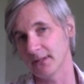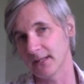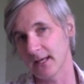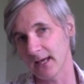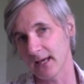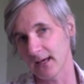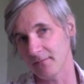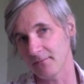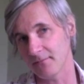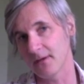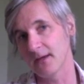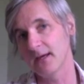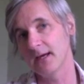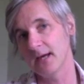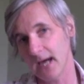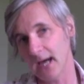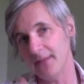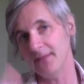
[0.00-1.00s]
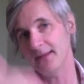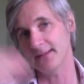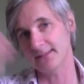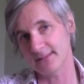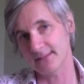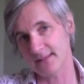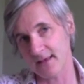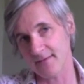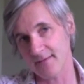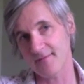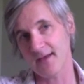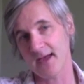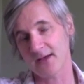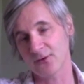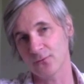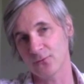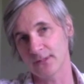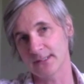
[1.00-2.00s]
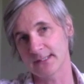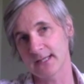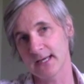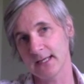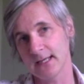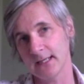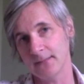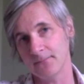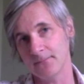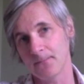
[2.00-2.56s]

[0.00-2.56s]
gave, and this is the effect over time.